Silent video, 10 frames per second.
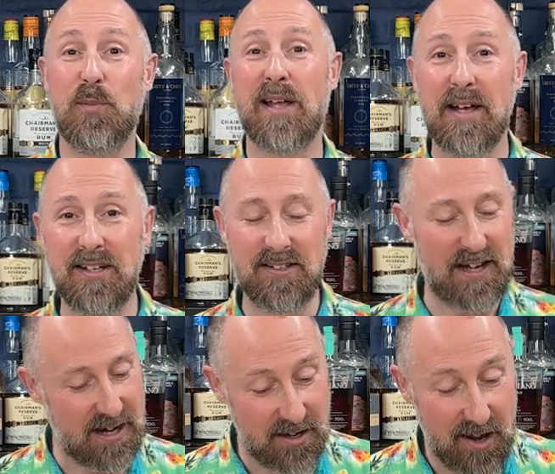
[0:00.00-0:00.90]
Katie and
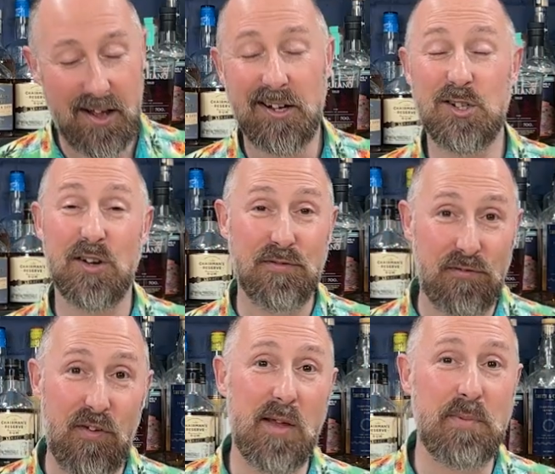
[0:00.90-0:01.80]
Dan, because I
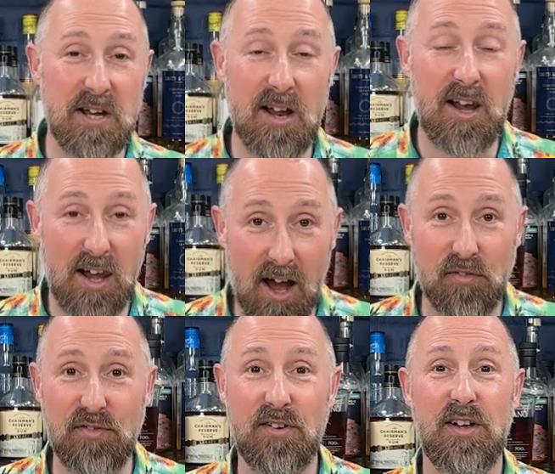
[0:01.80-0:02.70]
flipping love